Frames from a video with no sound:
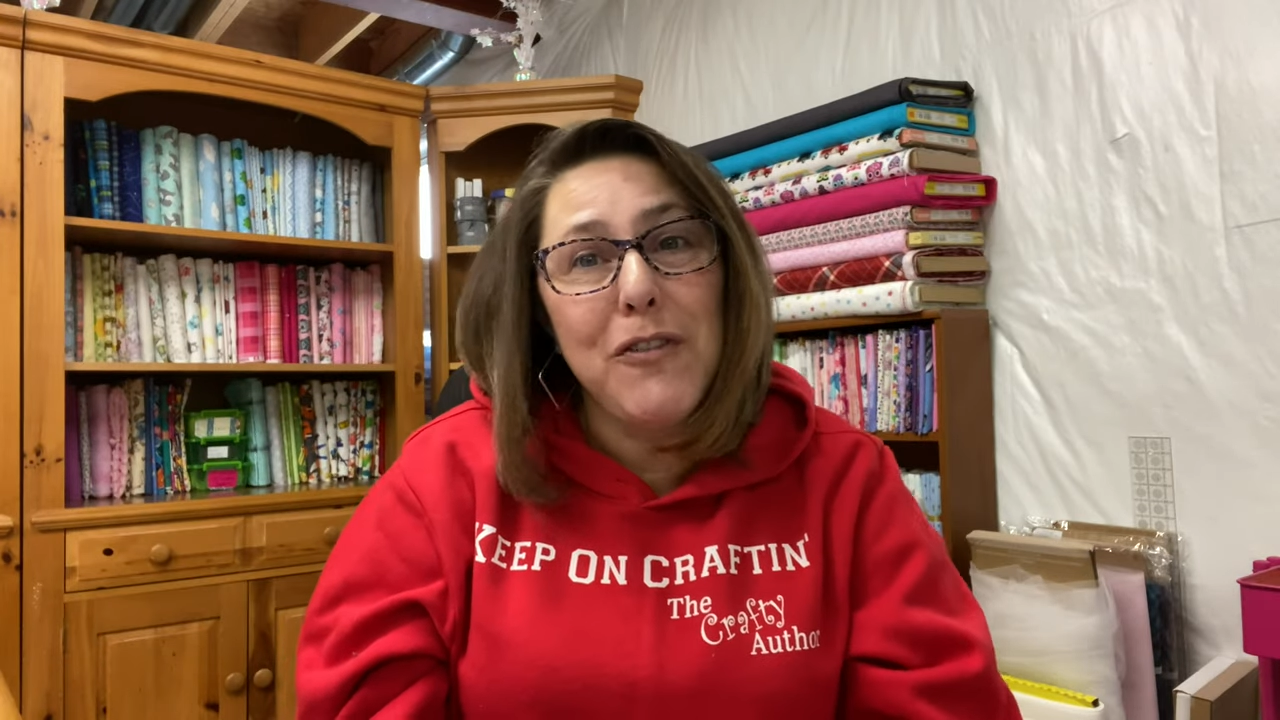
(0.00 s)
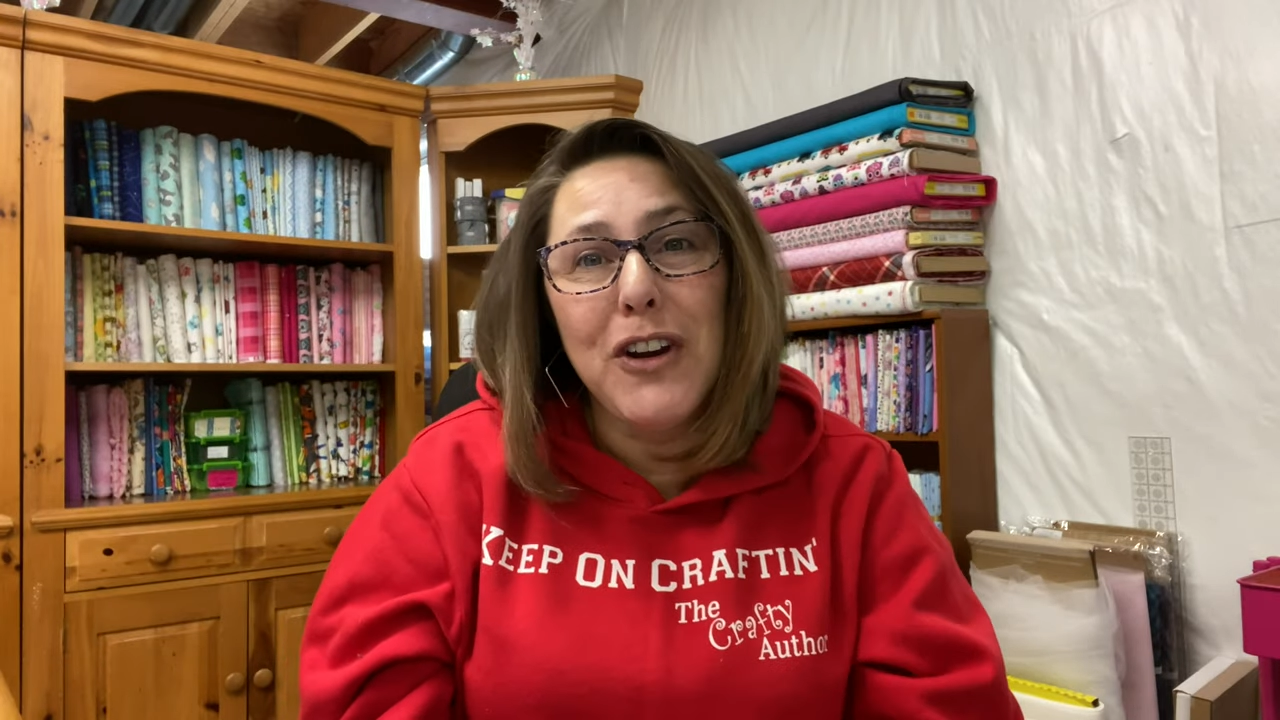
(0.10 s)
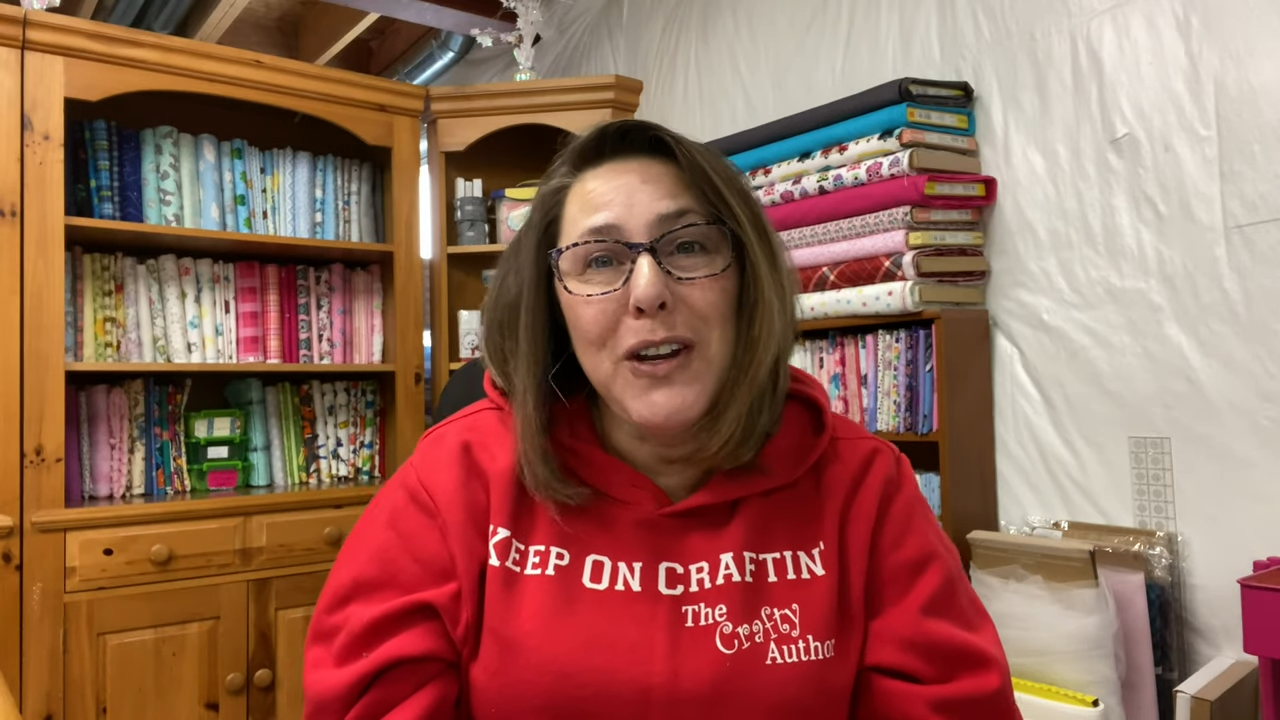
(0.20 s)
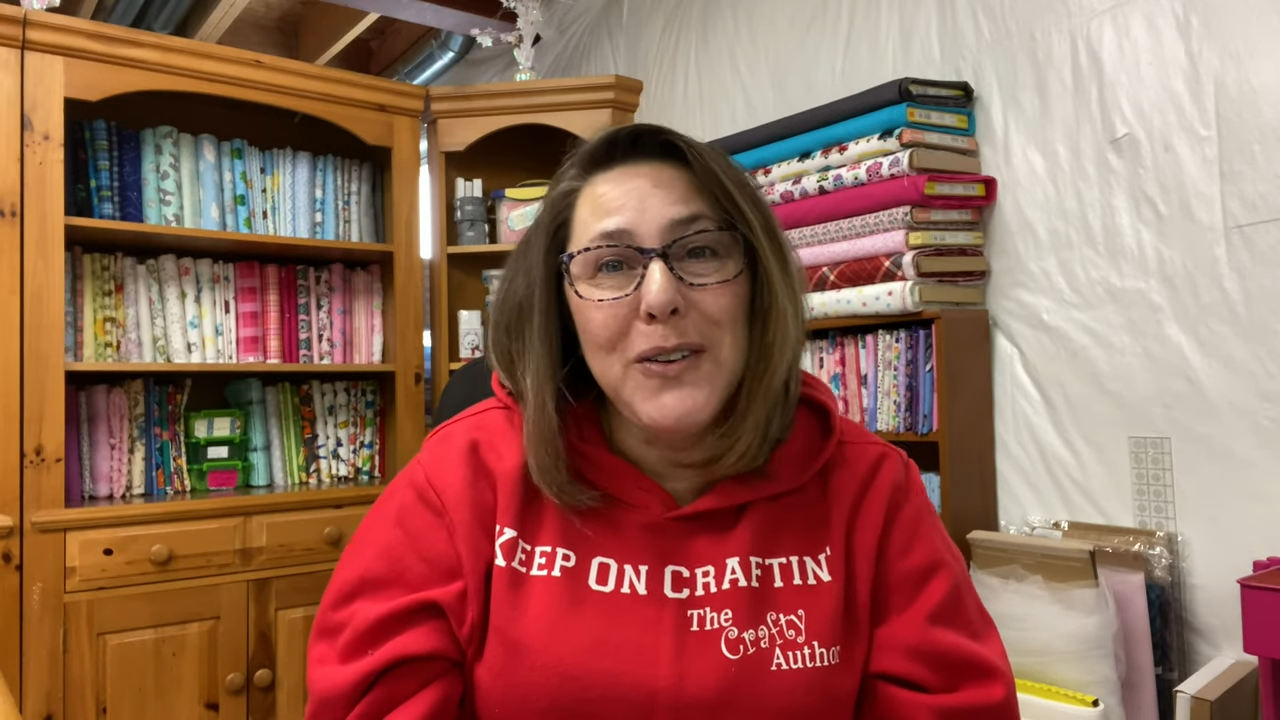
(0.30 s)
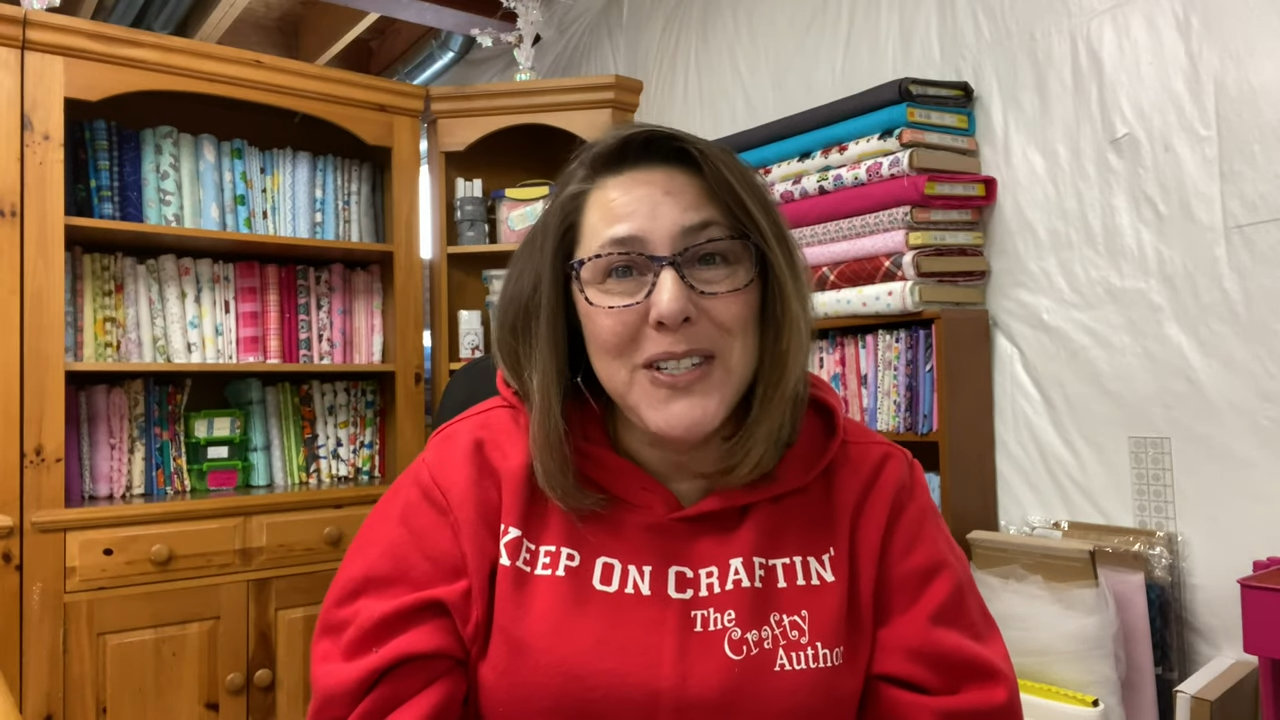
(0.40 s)
for
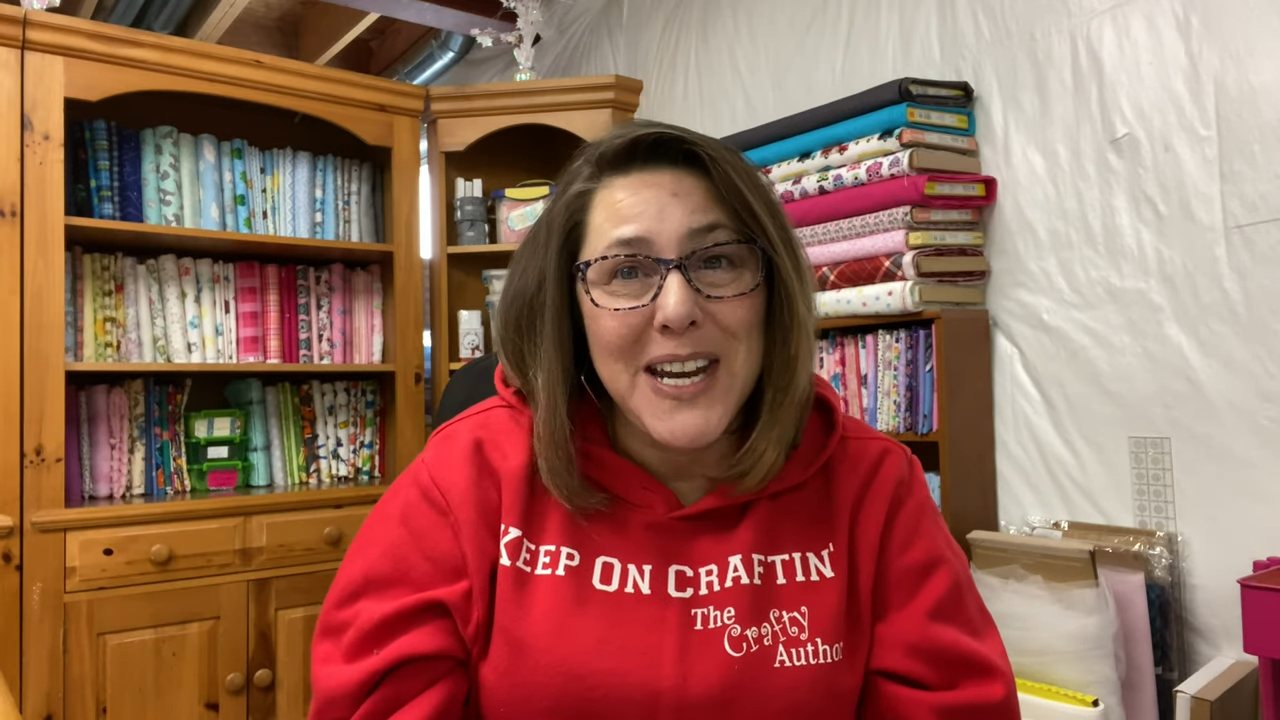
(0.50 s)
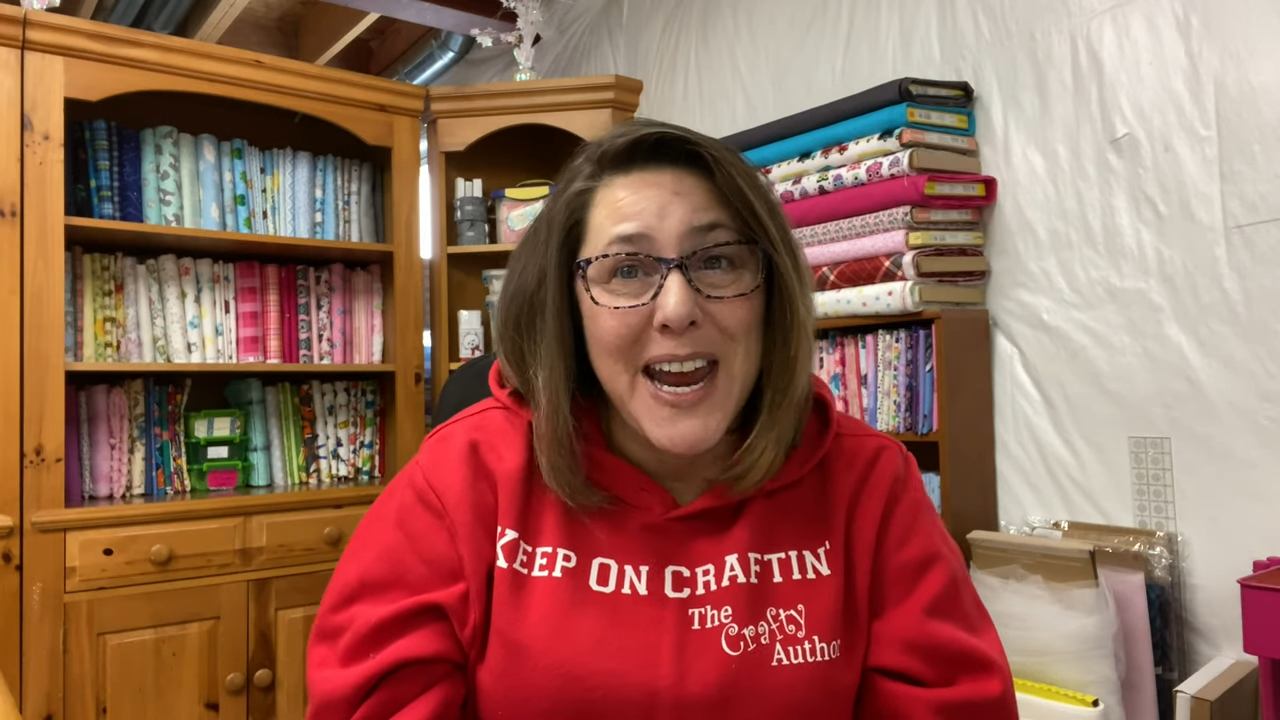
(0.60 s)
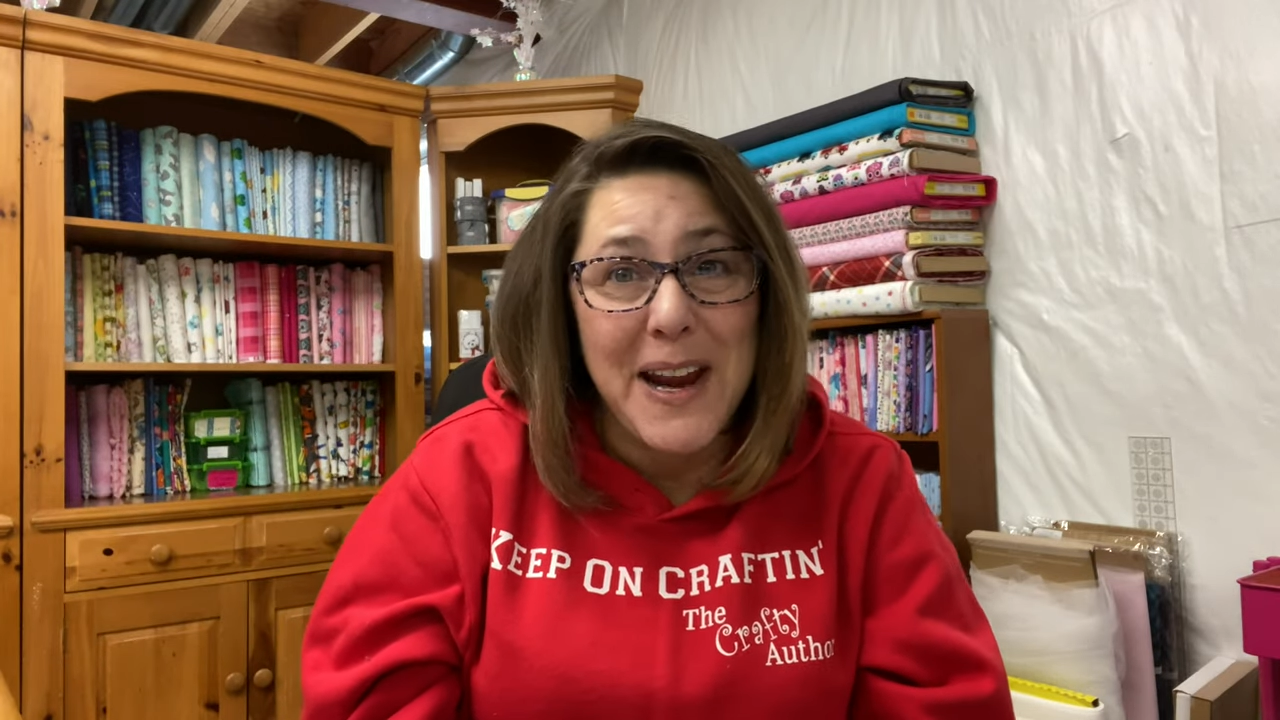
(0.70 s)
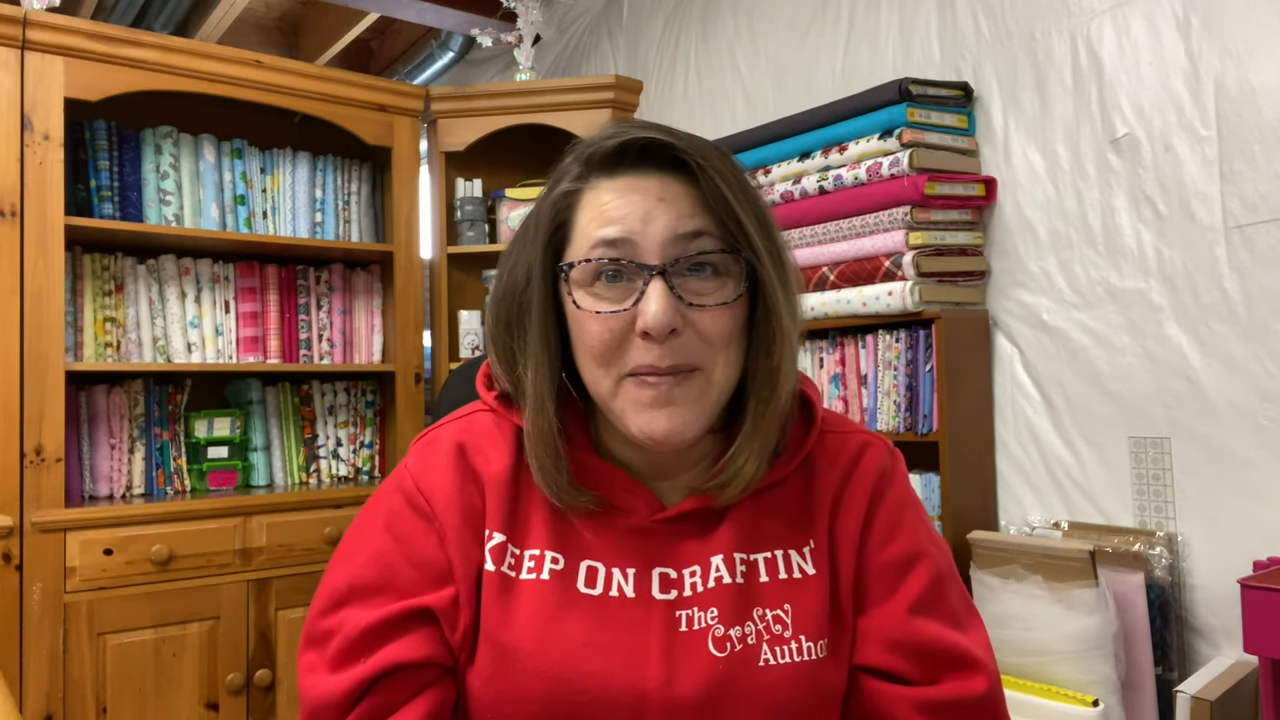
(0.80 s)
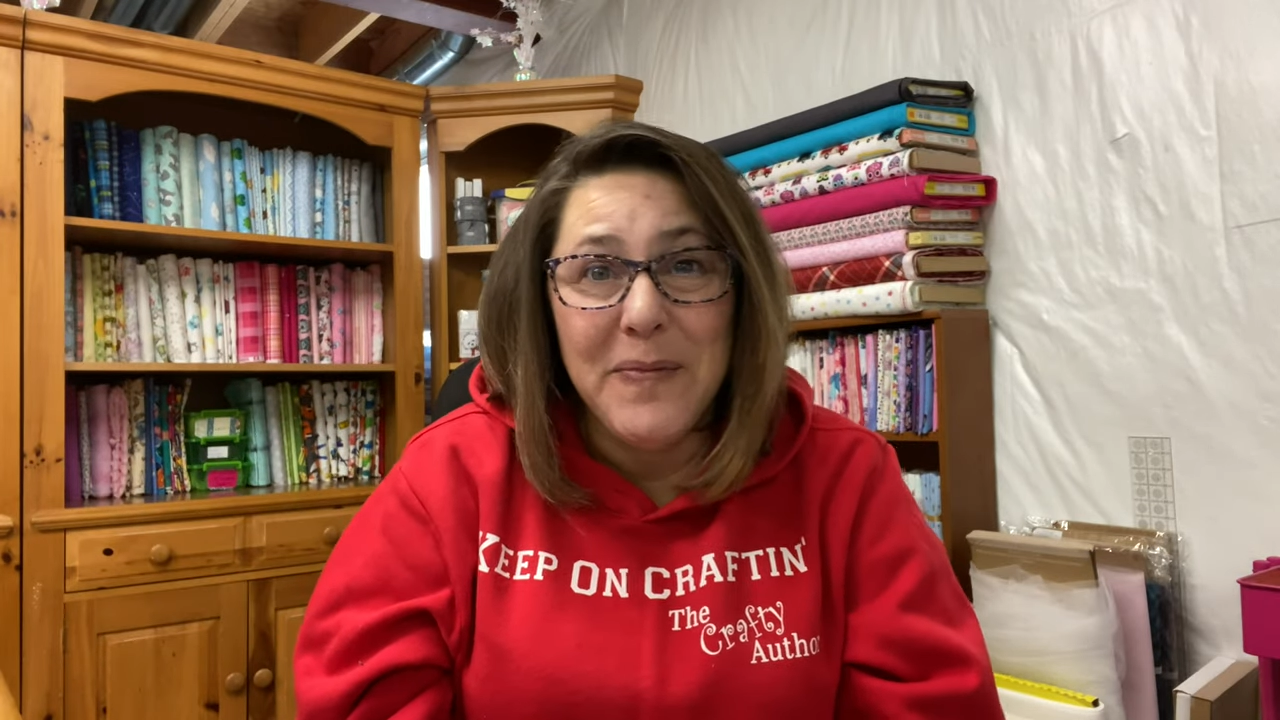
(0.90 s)
you
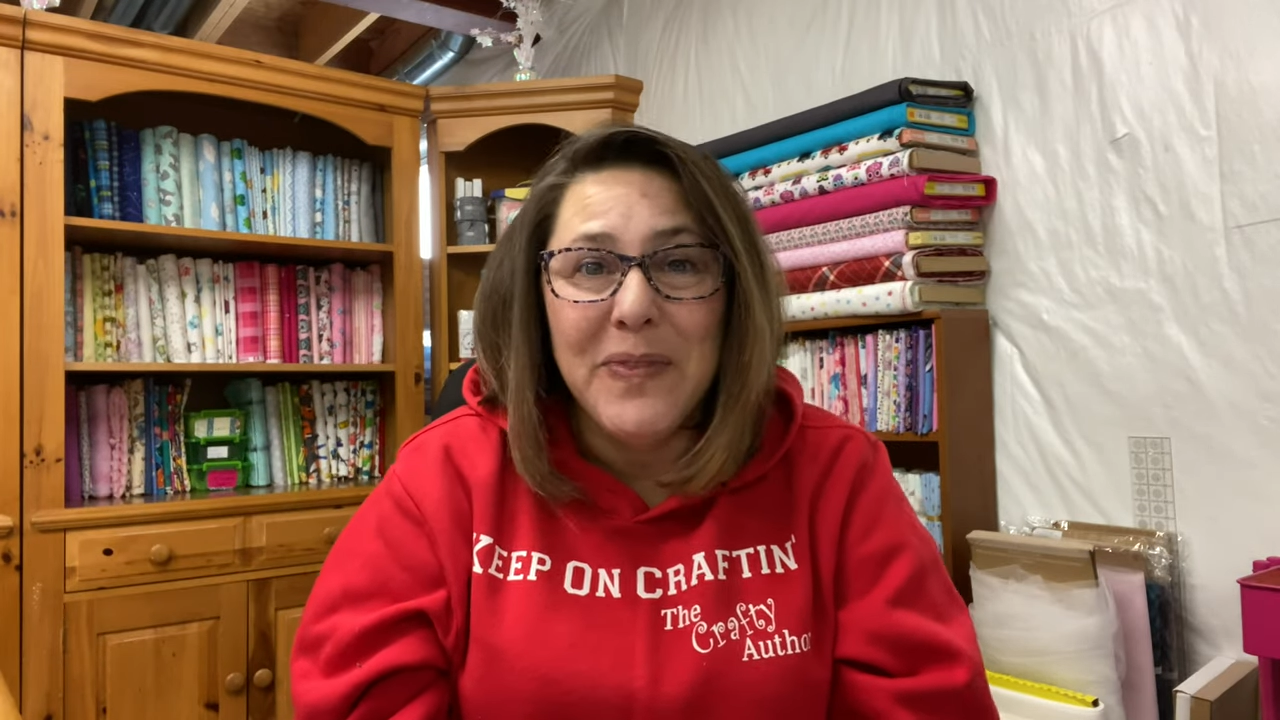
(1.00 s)
today.